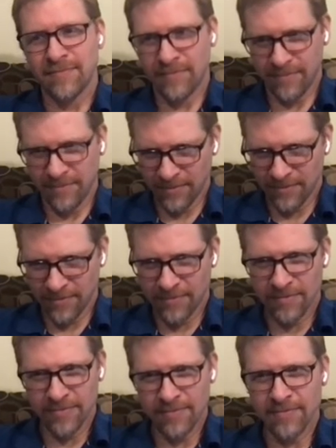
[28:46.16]

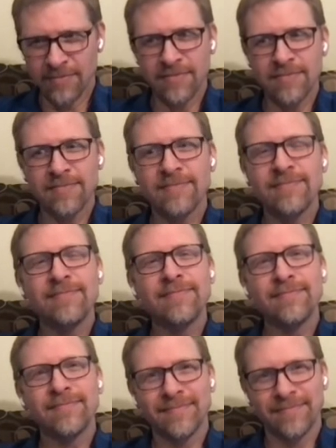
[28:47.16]

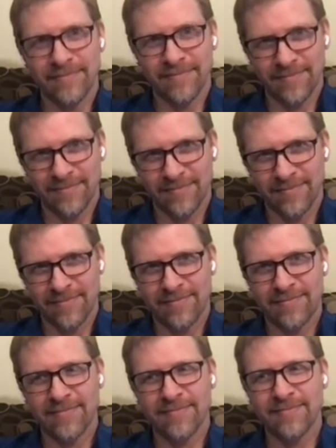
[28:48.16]

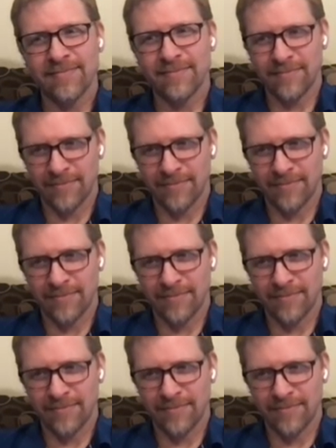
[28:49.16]
[no speech]